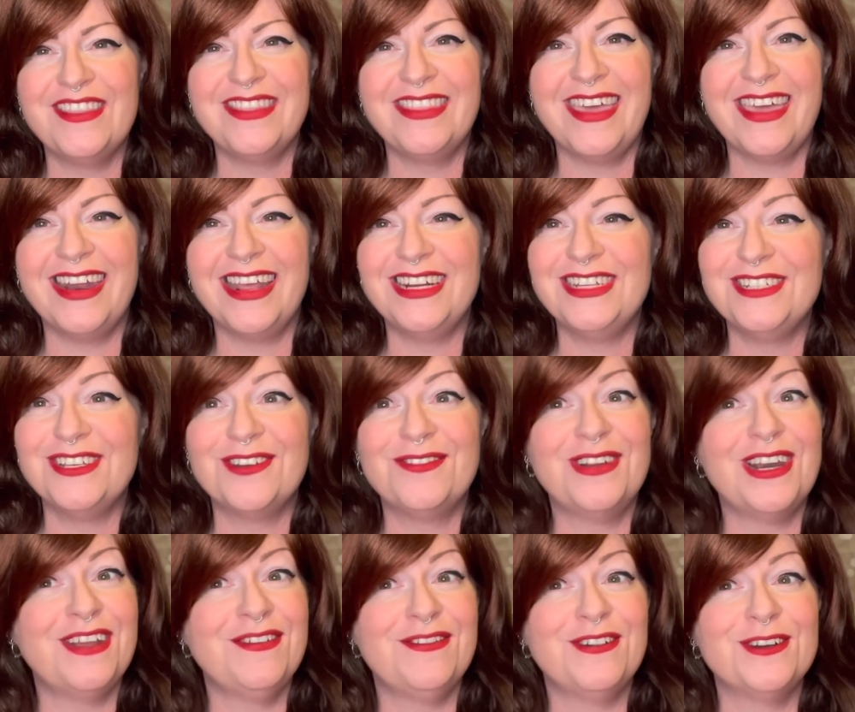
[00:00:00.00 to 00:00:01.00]
that I took
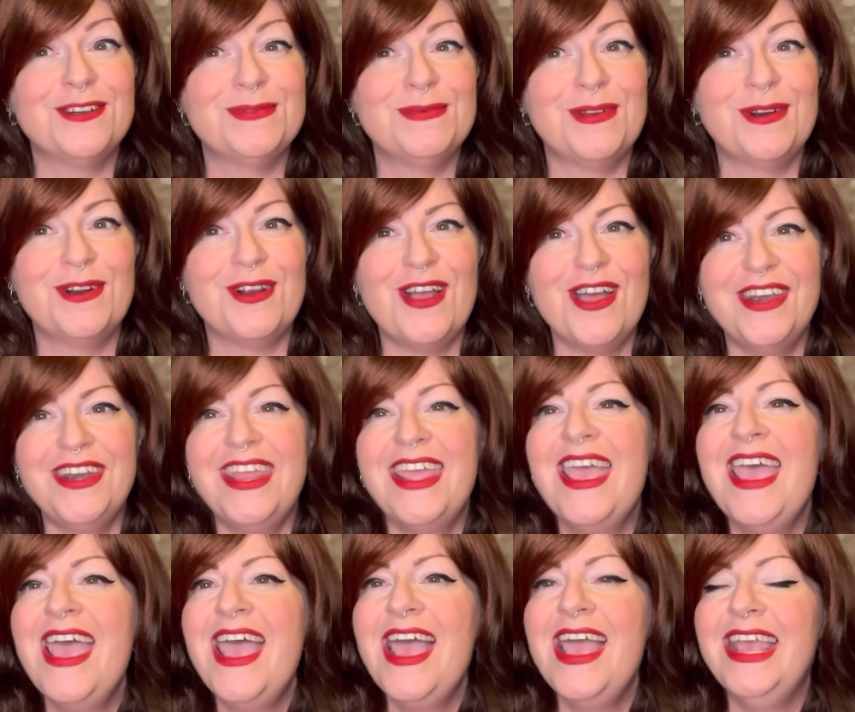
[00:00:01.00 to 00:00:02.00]
when I first put her on.
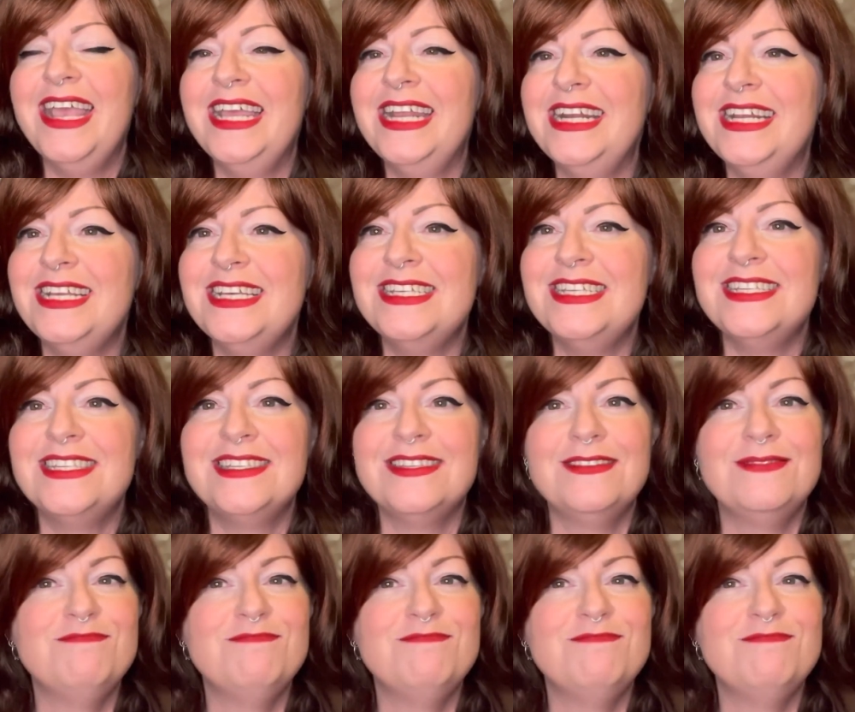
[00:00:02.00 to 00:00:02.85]
It is